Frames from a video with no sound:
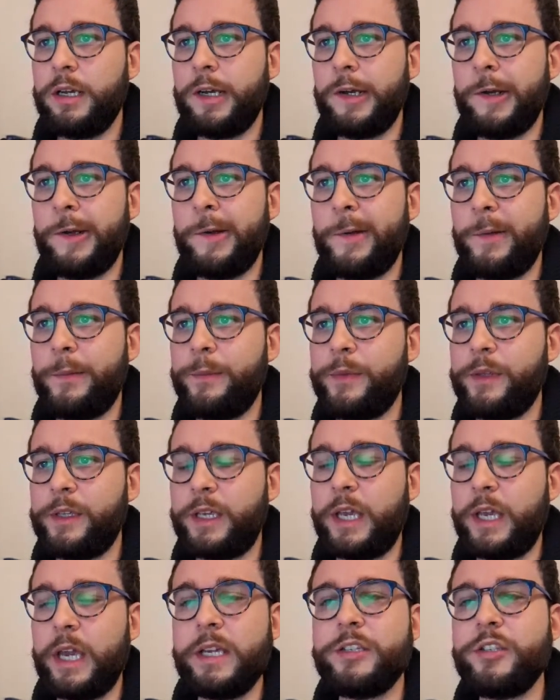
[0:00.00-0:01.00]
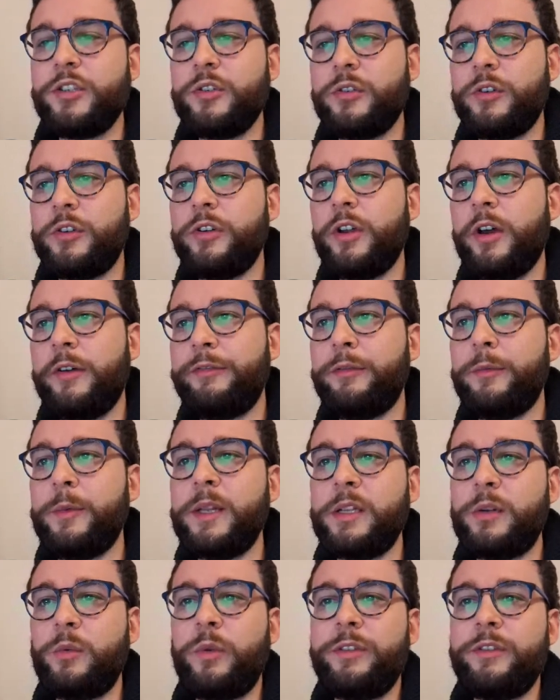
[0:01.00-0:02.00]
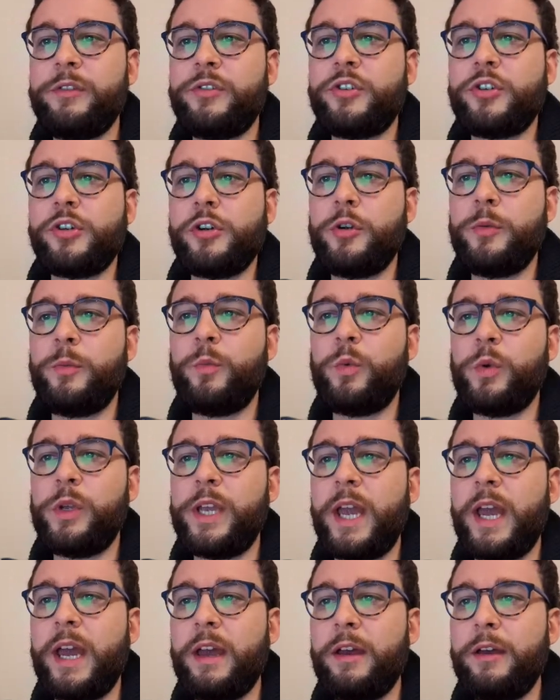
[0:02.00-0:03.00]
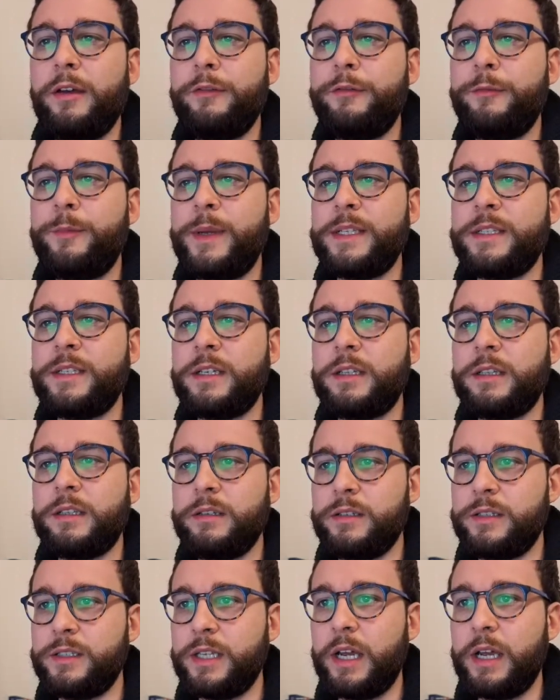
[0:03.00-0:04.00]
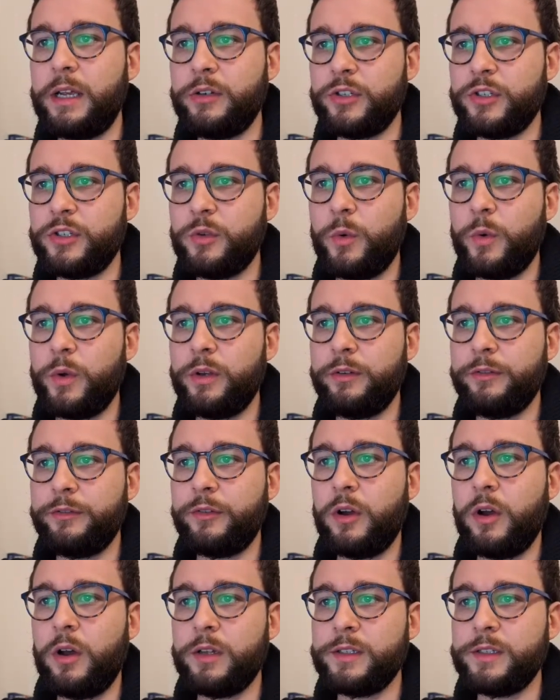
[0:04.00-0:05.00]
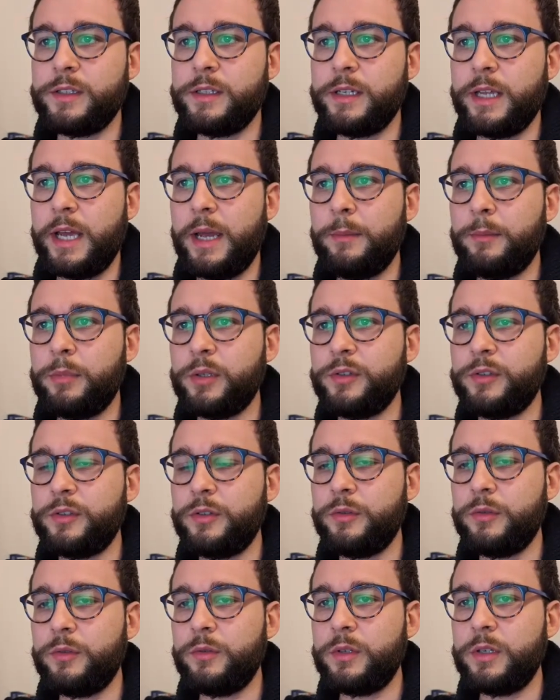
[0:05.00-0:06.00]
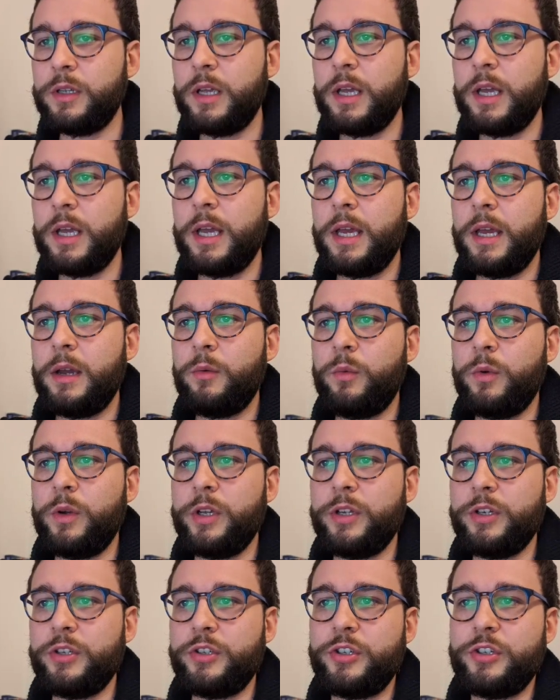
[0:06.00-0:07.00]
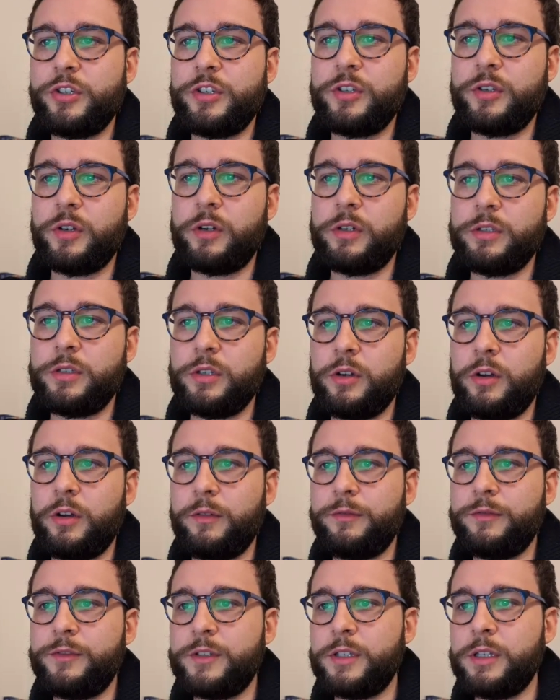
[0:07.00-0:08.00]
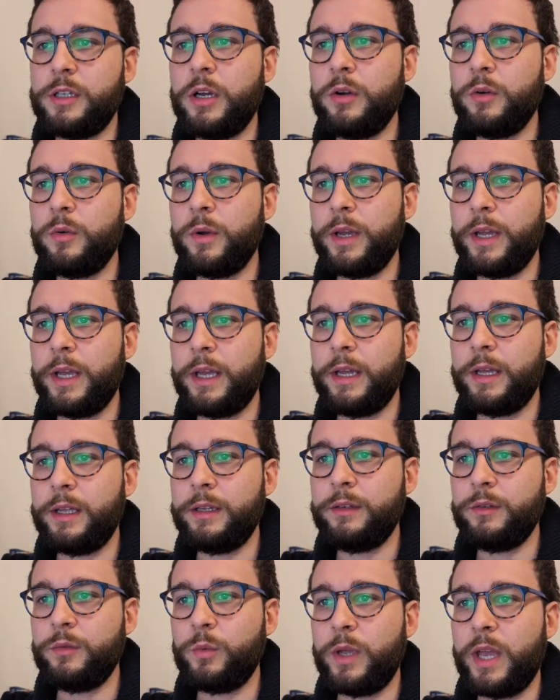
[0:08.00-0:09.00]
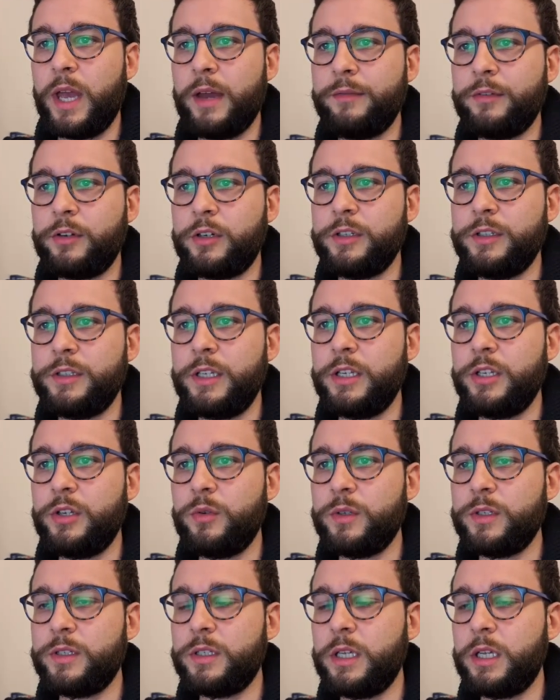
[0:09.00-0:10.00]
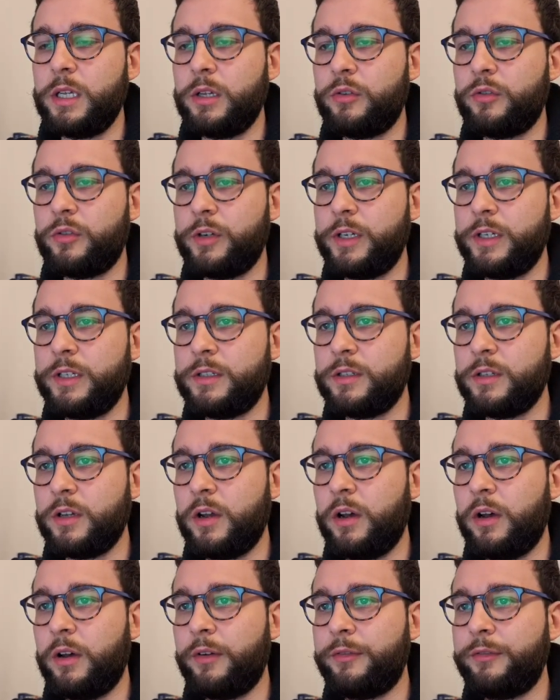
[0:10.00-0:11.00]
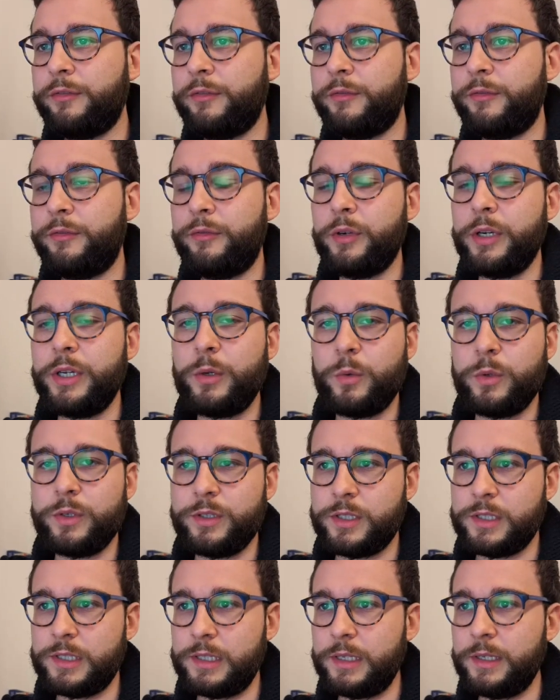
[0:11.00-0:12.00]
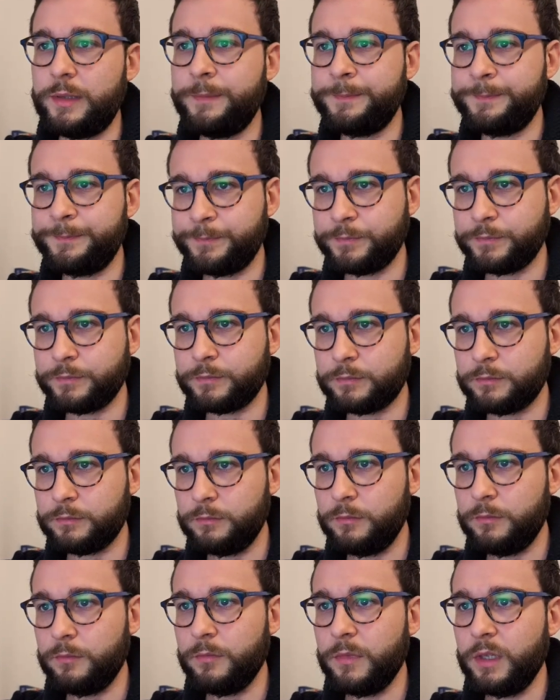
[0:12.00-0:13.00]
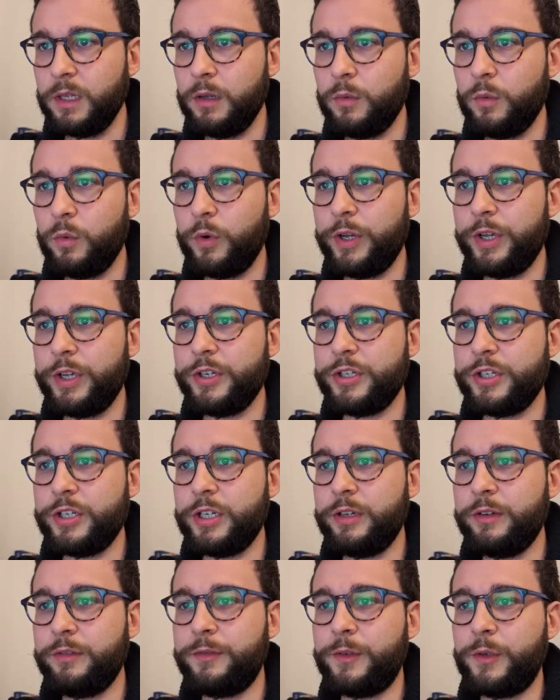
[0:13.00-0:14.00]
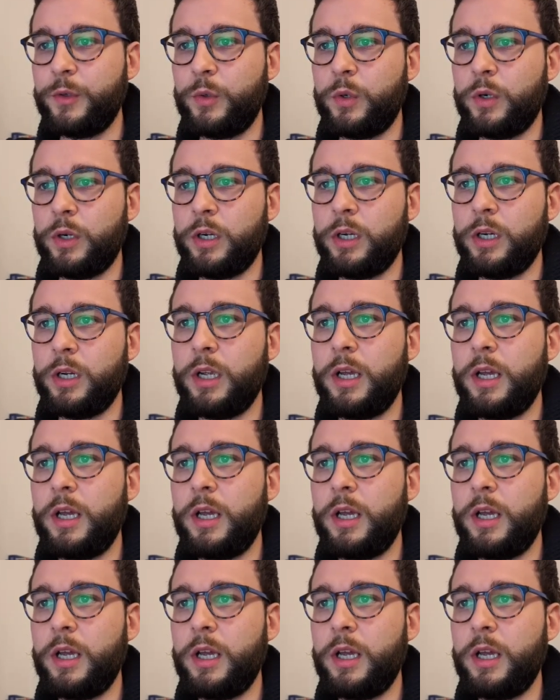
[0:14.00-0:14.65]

In case you're not familiar with the chirp, we have basically a sinusoid of constant amplitude, which starts off slow, and we have a continuous increase of frequency, which, if you are